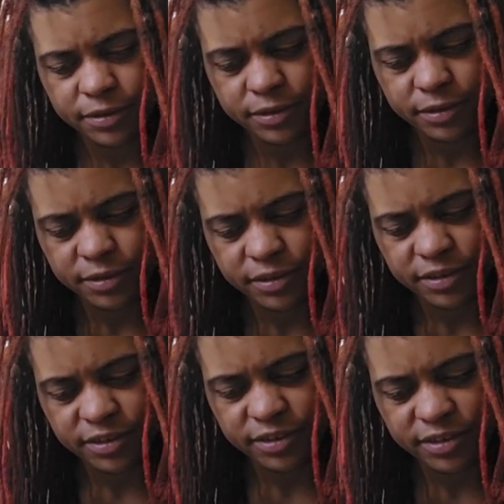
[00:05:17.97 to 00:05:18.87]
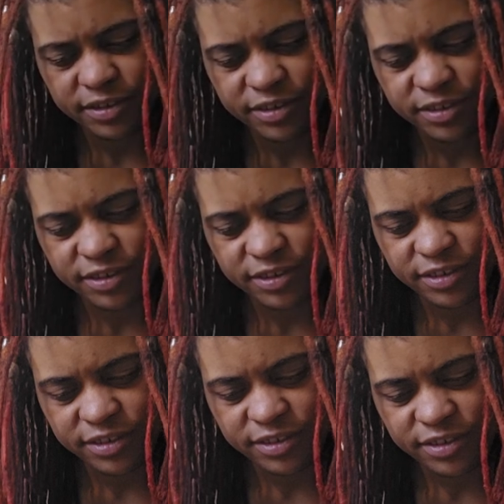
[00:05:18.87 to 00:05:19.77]

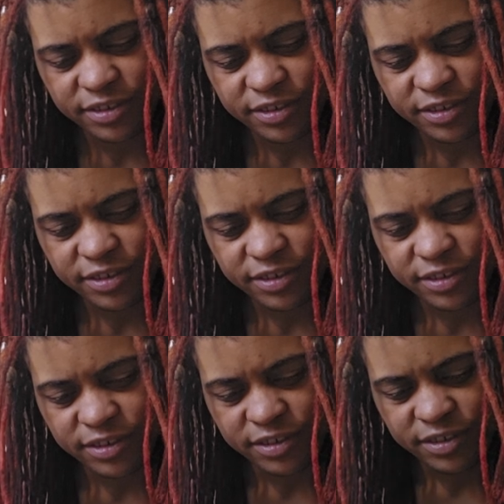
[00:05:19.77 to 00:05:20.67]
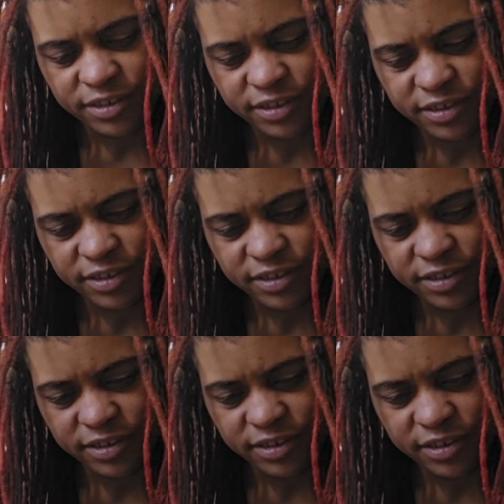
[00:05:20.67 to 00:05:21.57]

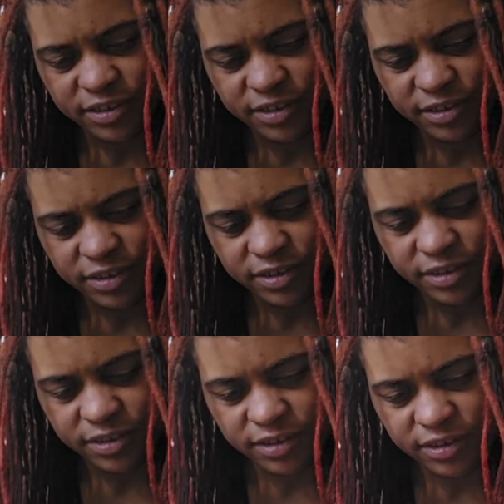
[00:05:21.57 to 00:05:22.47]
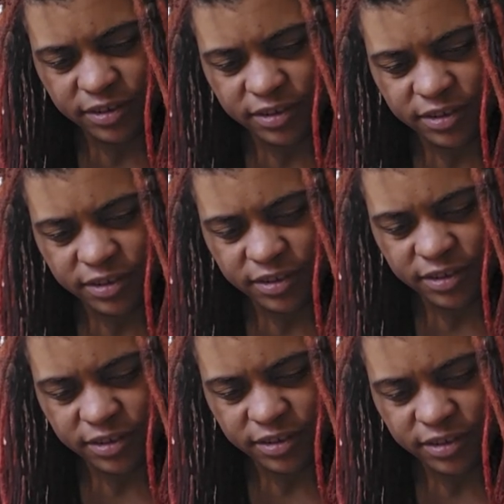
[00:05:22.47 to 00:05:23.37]

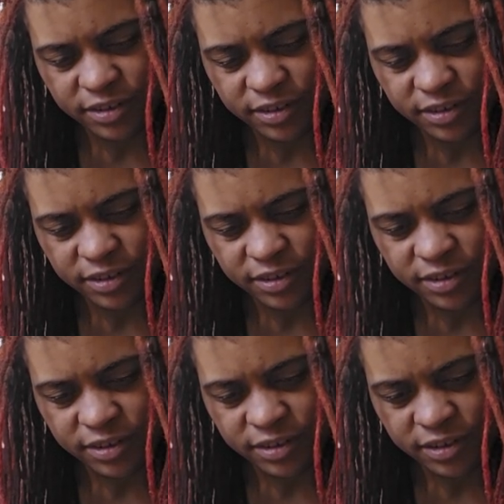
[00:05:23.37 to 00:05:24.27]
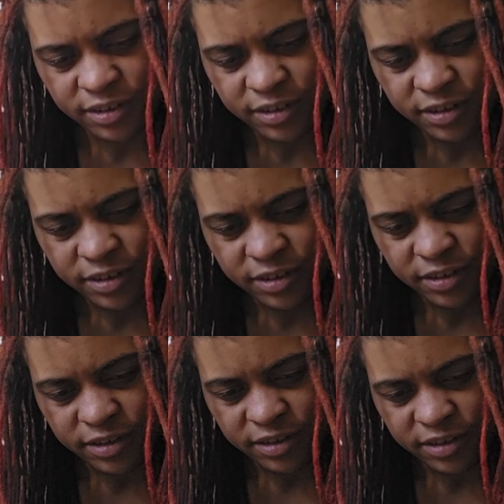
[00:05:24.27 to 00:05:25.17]

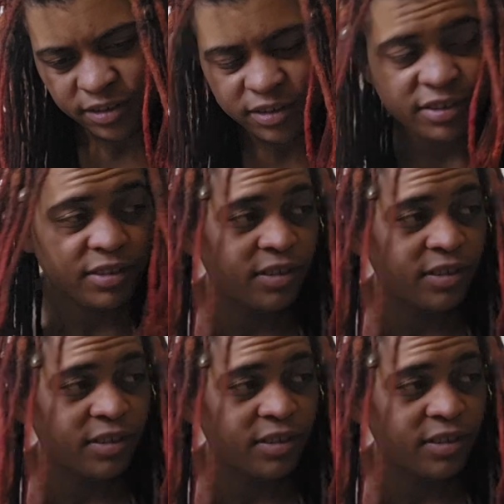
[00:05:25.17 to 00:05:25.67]
(silence)